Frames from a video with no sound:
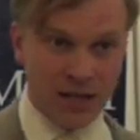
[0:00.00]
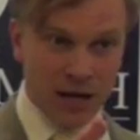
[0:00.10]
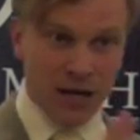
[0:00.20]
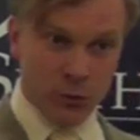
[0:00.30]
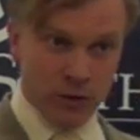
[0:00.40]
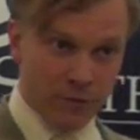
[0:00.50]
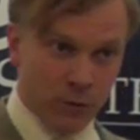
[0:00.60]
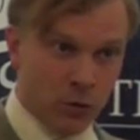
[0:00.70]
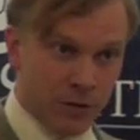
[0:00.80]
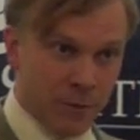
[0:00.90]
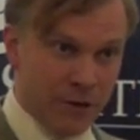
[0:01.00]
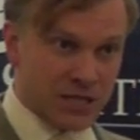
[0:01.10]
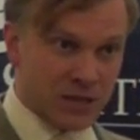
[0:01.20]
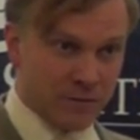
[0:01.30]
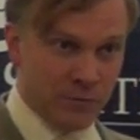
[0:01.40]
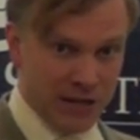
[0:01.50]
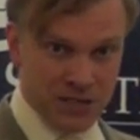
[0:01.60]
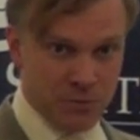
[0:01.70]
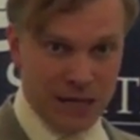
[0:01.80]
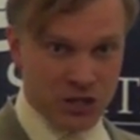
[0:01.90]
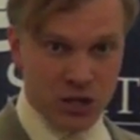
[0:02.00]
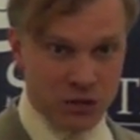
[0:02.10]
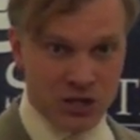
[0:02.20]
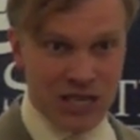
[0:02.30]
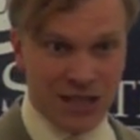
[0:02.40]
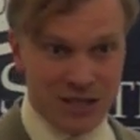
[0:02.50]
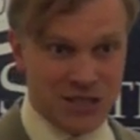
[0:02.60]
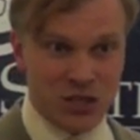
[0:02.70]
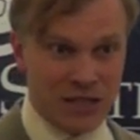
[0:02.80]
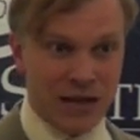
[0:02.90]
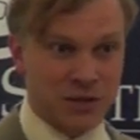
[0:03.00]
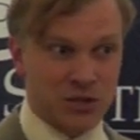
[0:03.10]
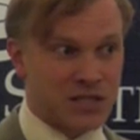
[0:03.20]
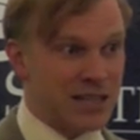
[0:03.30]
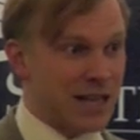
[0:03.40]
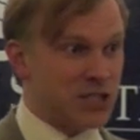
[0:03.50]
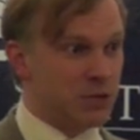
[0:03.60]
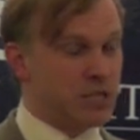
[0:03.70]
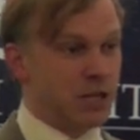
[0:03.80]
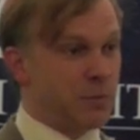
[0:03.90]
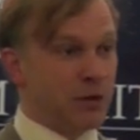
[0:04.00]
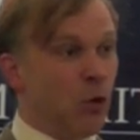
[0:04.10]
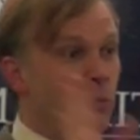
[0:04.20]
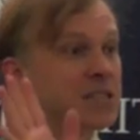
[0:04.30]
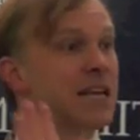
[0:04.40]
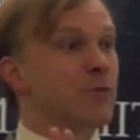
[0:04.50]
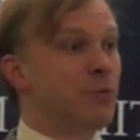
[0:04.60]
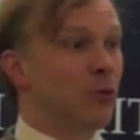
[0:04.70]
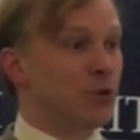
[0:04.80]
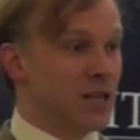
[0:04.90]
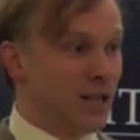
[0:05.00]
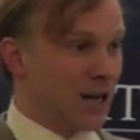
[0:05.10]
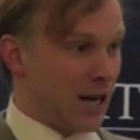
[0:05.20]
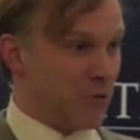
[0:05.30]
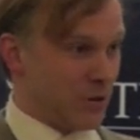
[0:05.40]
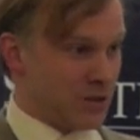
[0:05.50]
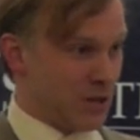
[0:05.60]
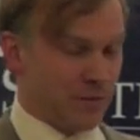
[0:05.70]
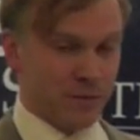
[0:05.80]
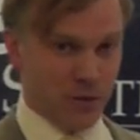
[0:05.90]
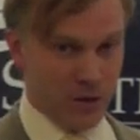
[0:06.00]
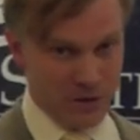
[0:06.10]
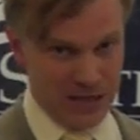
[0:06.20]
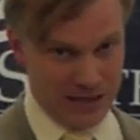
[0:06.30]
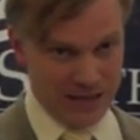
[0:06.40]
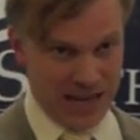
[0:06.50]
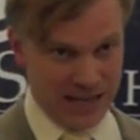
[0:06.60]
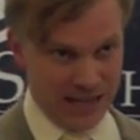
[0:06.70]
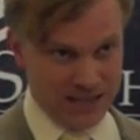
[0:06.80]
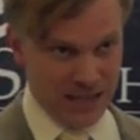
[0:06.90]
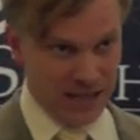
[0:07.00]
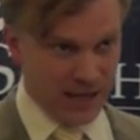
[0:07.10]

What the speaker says: Arguing for the merits of regulatory badging. You'll hear this, that you'll see that turn up in almost any report I wrote here for nearly a decade.